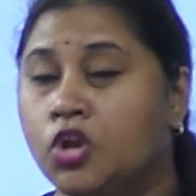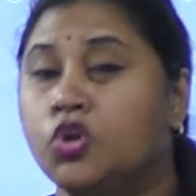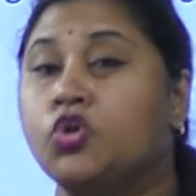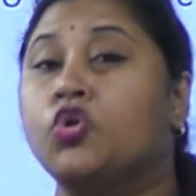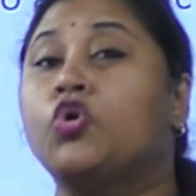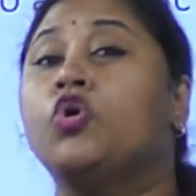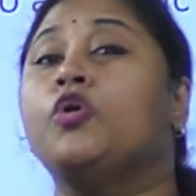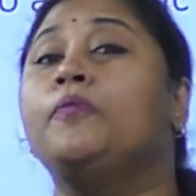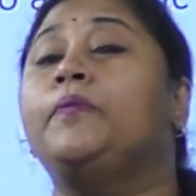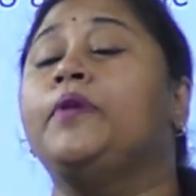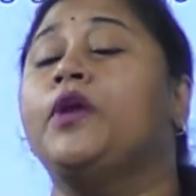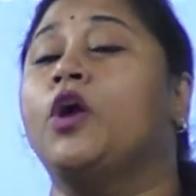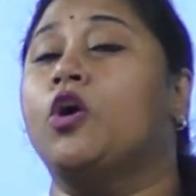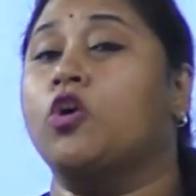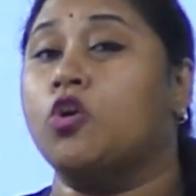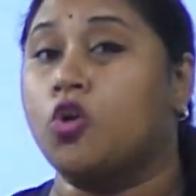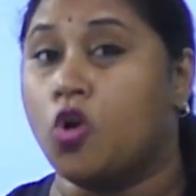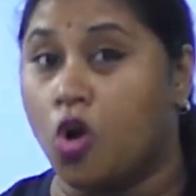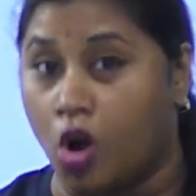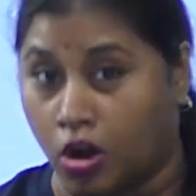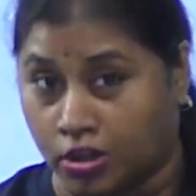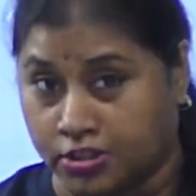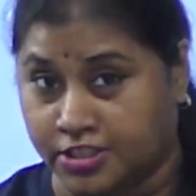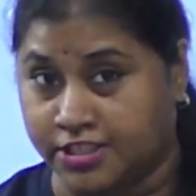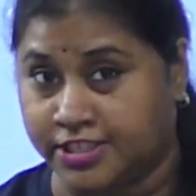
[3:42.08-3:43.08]
could be a
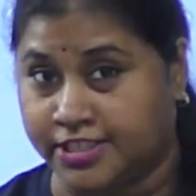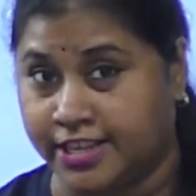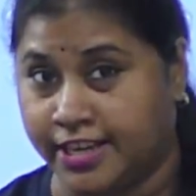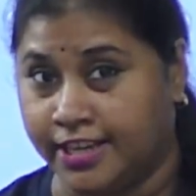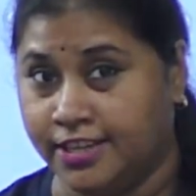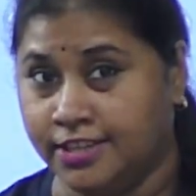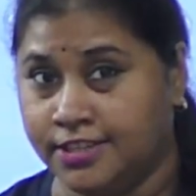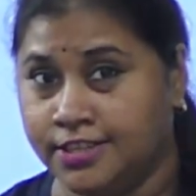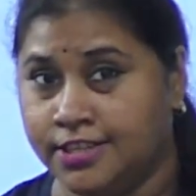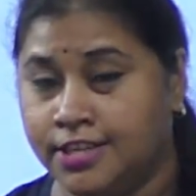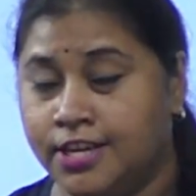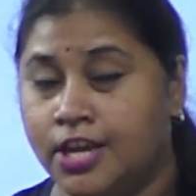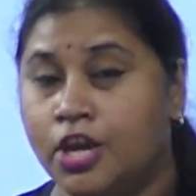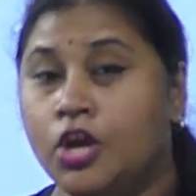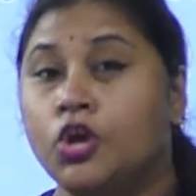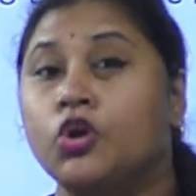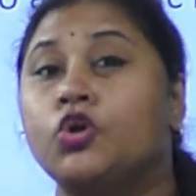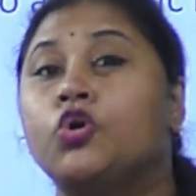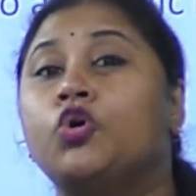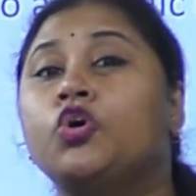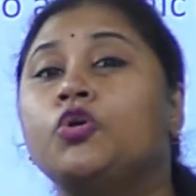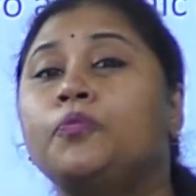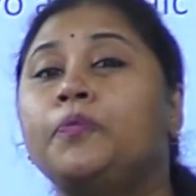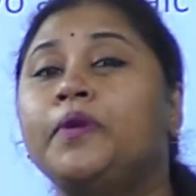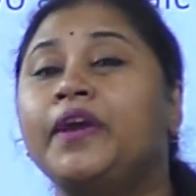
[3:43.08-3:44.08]
constant,
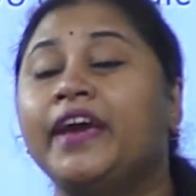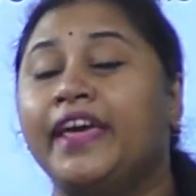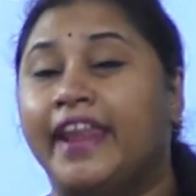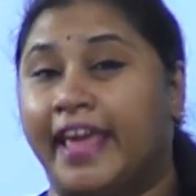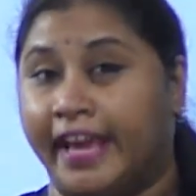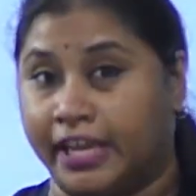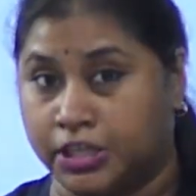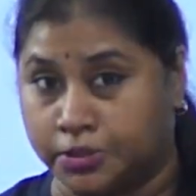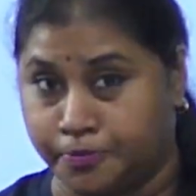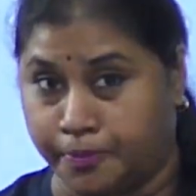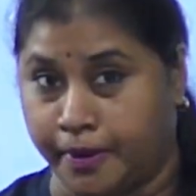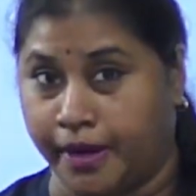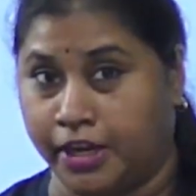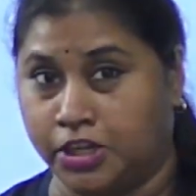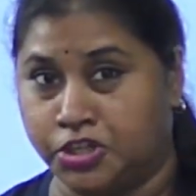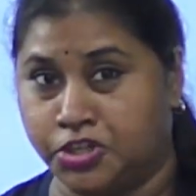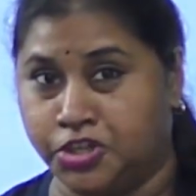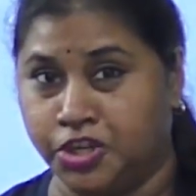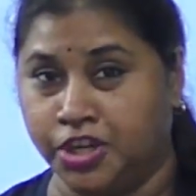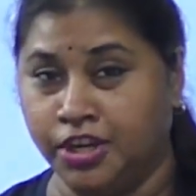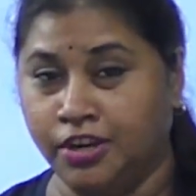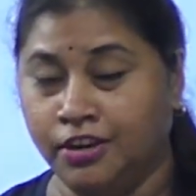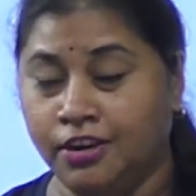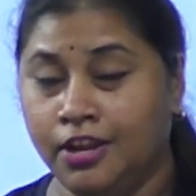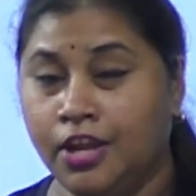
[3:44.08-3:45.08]
could be an
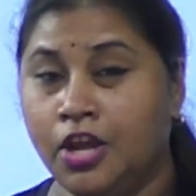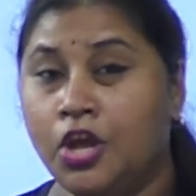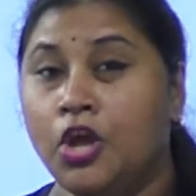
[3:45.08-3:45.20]
expression,